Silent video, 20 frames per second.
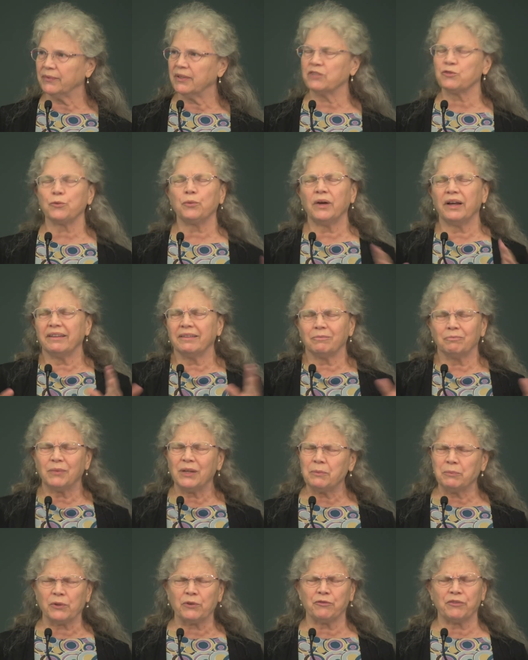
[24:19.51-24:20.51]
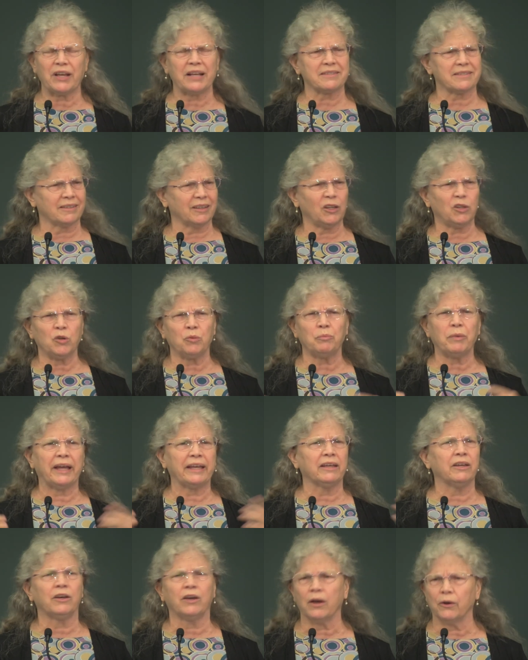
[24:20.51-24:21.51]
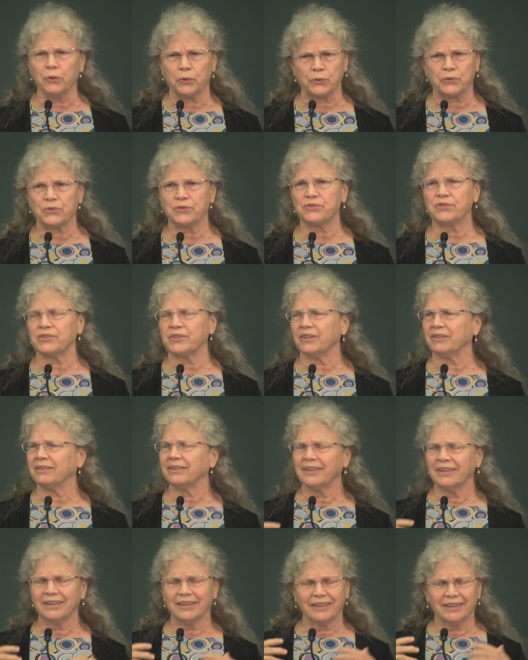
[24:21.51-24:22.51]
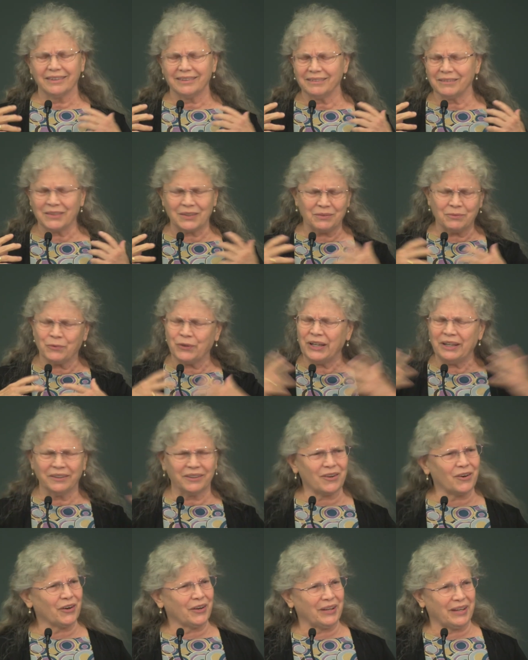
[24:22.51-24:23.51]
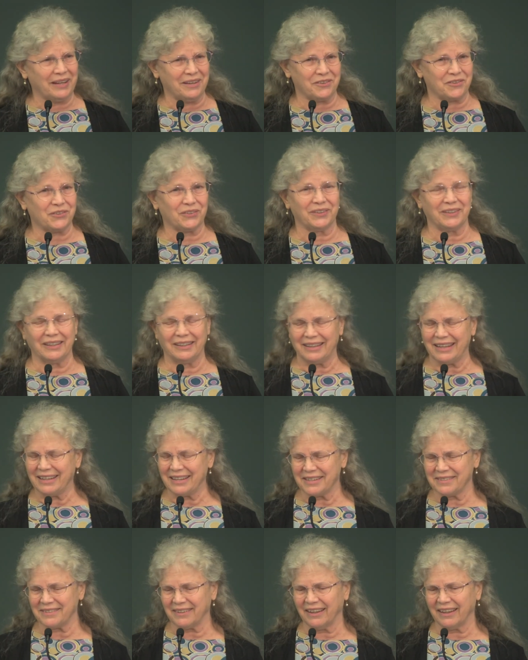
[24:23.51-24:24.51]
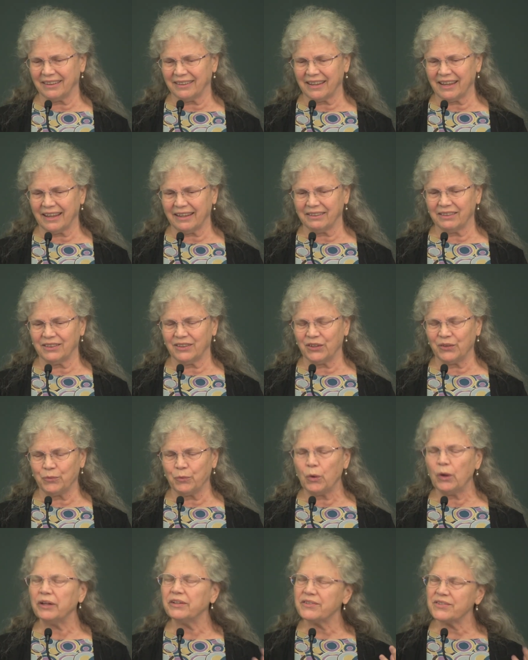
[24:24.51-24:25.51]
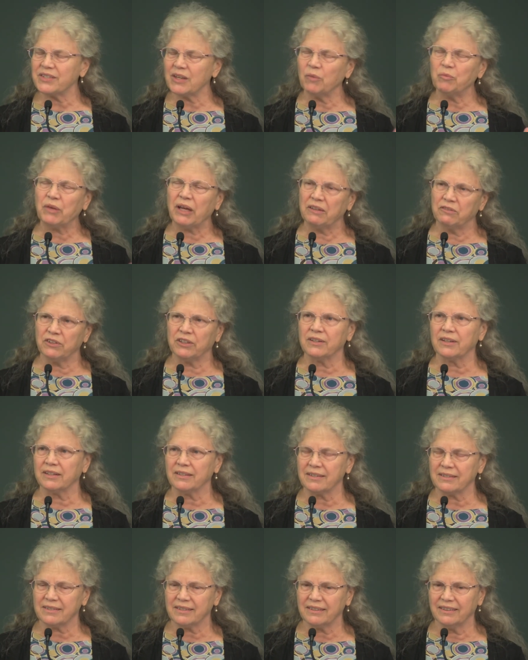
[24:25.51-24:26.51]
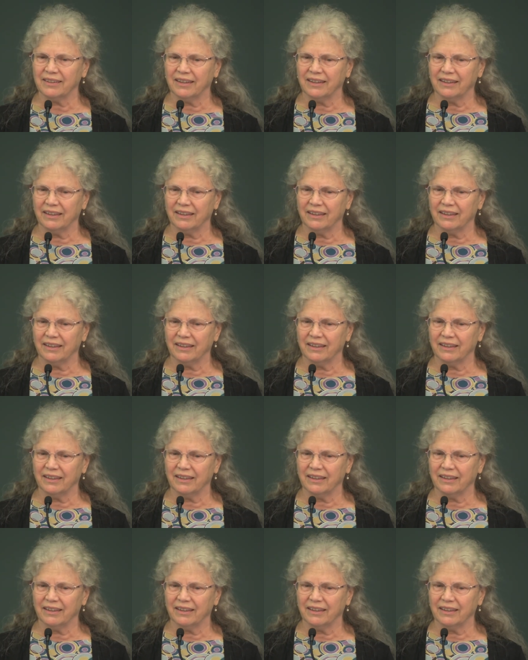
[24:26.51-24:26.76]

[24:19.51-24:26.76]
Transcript: That's why people are fascinated by ghosts and reincarnation and things like that. They want some evidence.